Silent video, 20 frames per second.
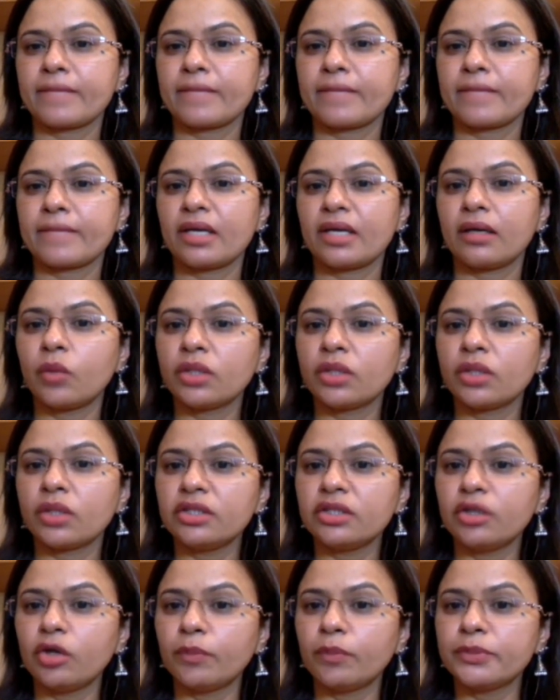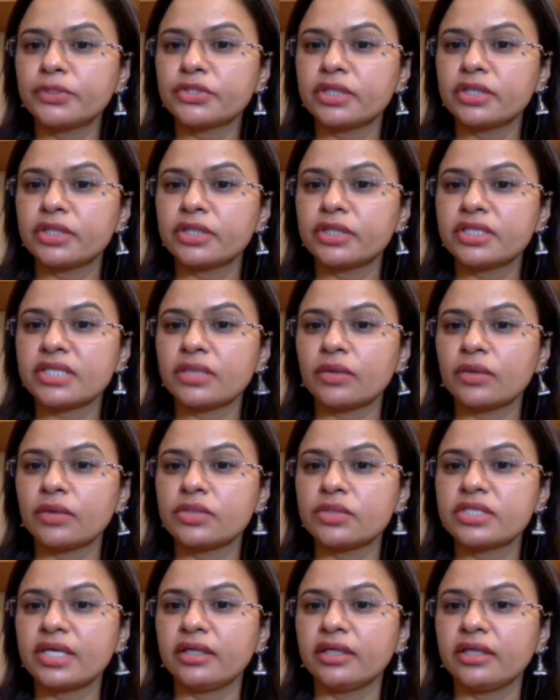What are the opportunities
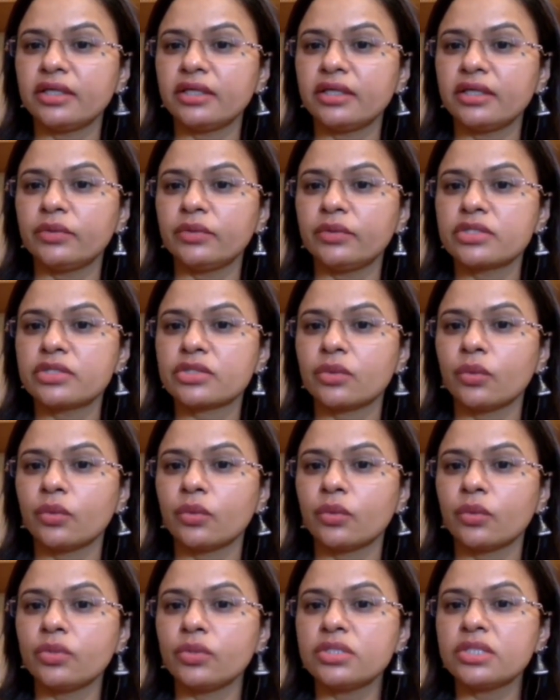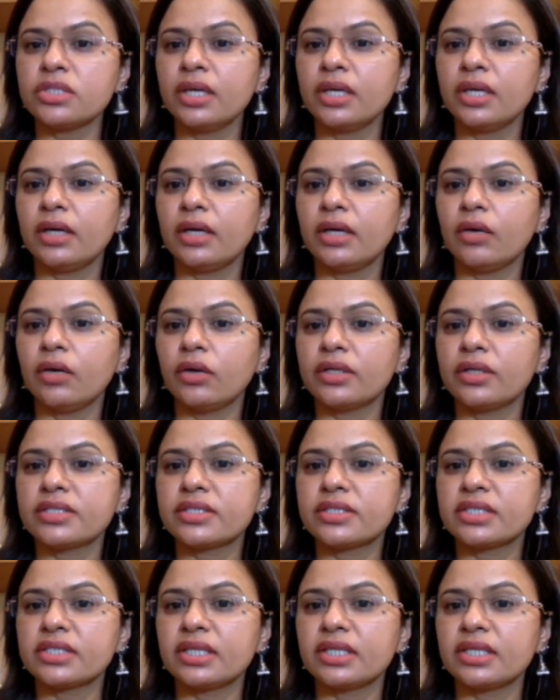outside India with this course, or is
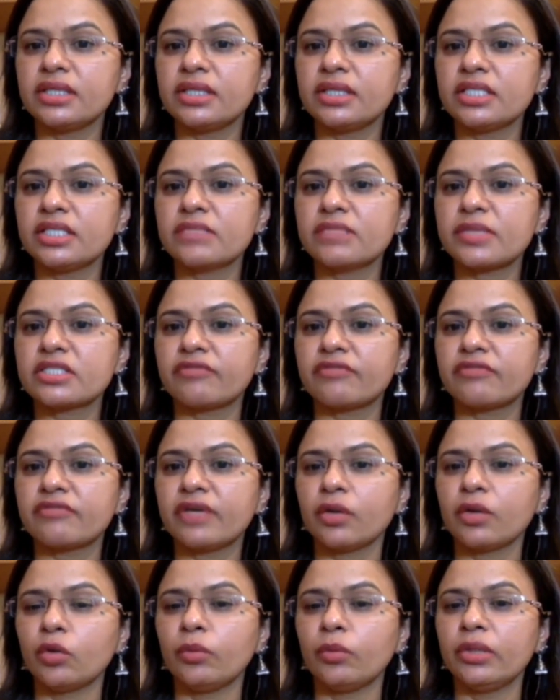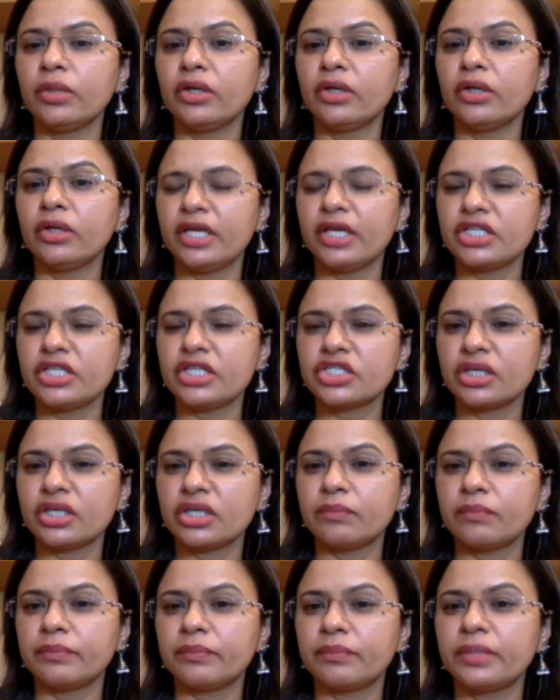it India specific, global, or
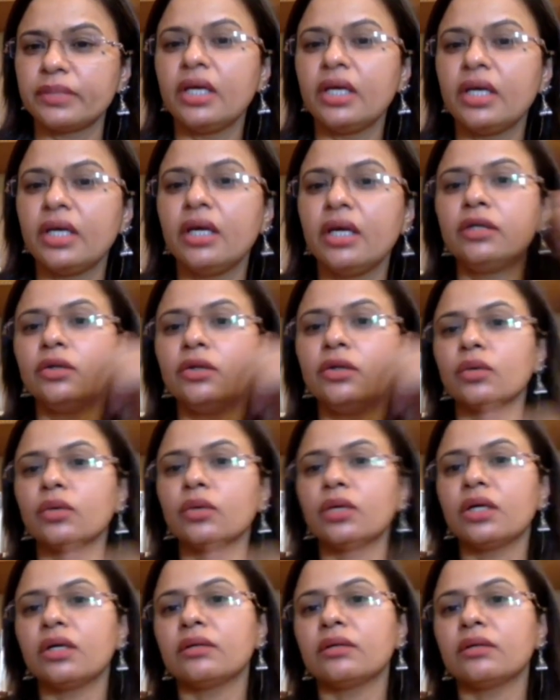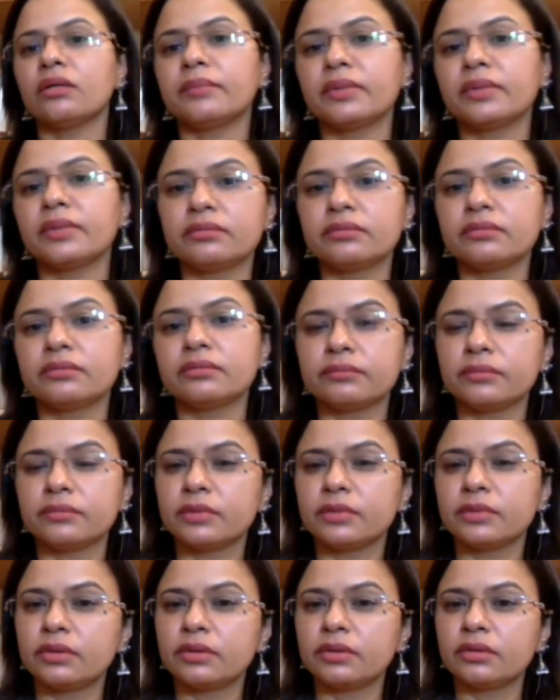Asia? No,
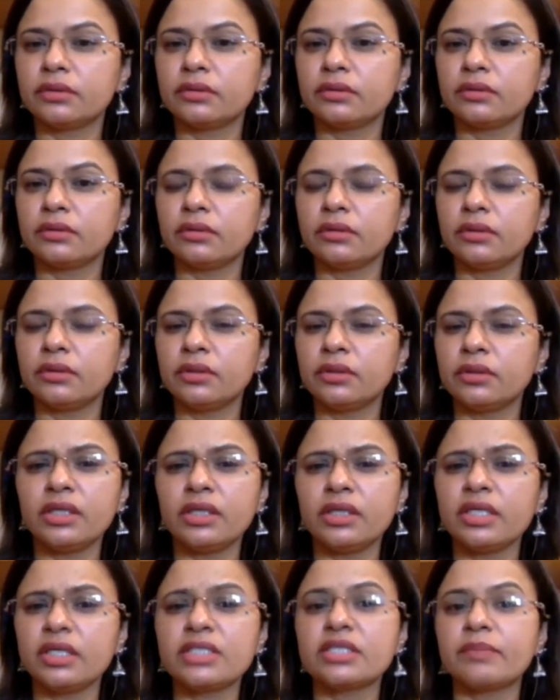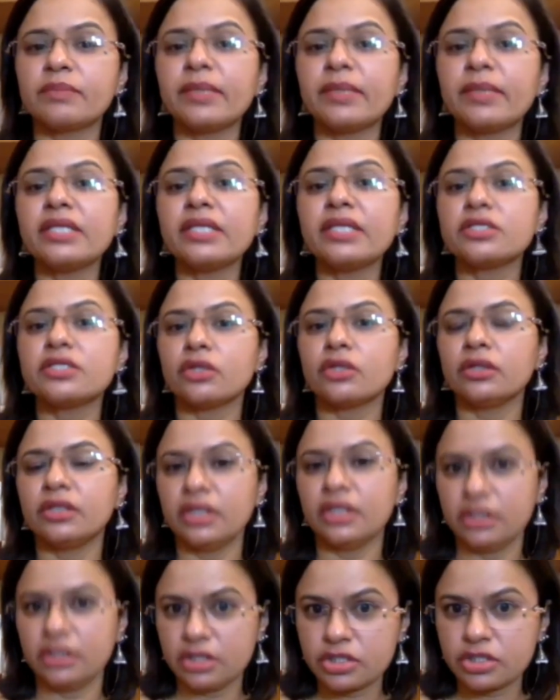it depends on
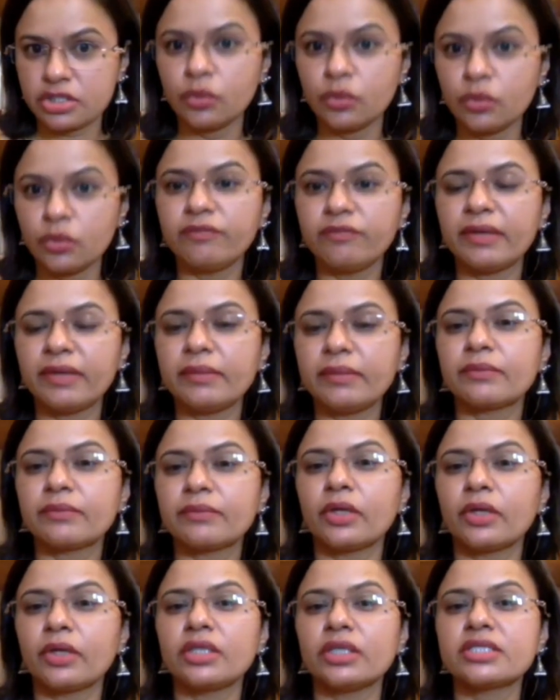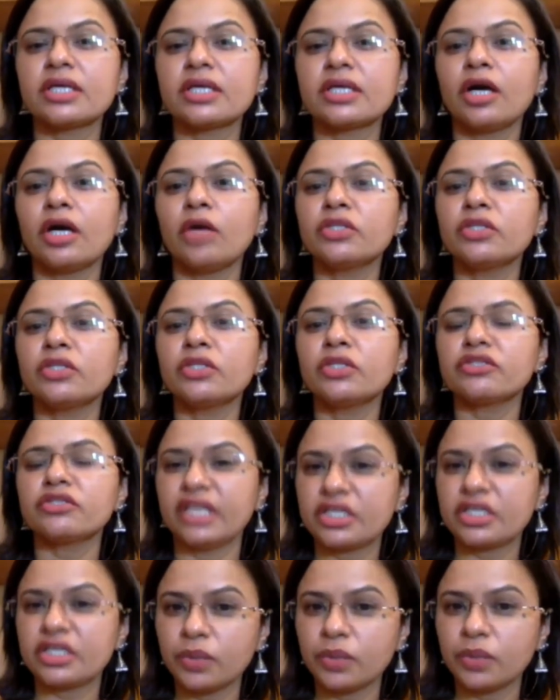the Indian School of Public Policy, how much of
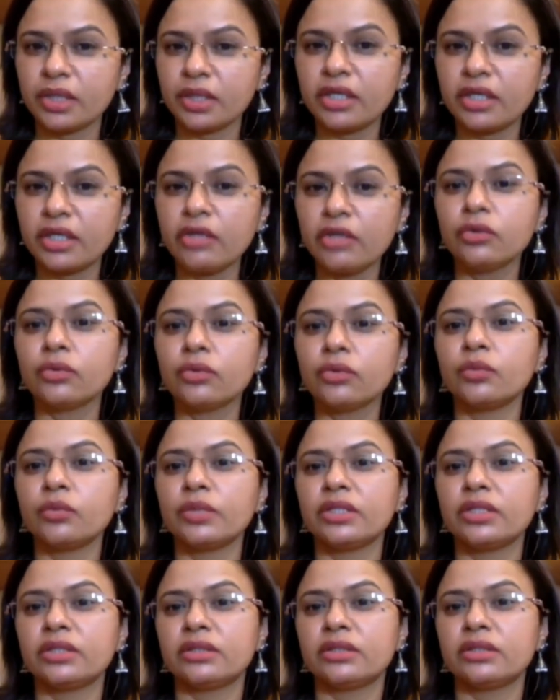networking you do with